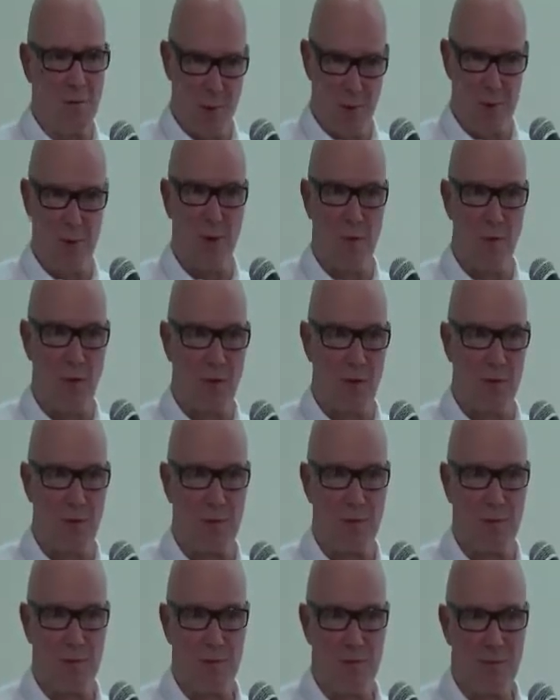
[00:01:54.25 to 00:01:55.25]

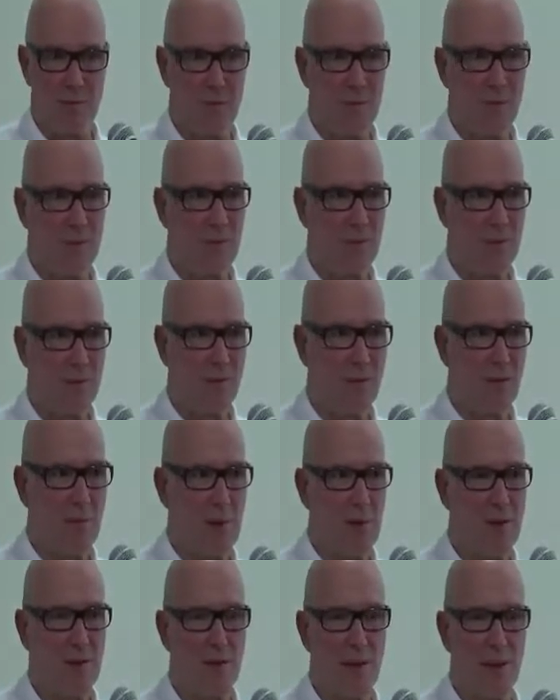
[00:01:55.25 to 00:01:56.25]
measurement that
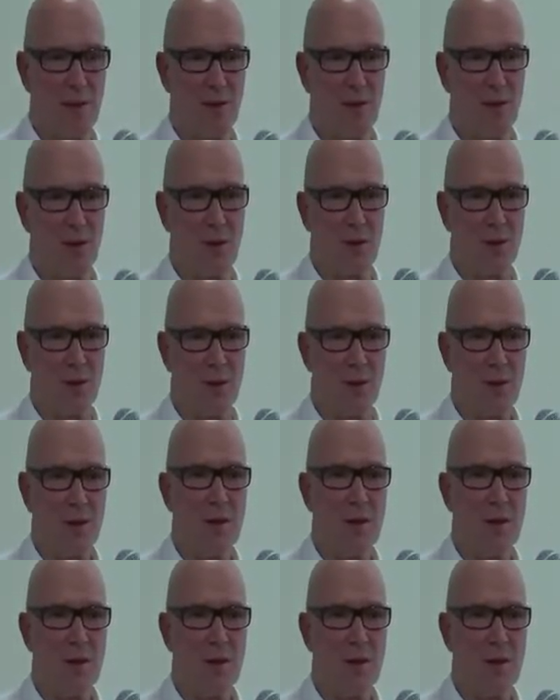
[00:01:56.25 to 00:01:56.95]
means that uh,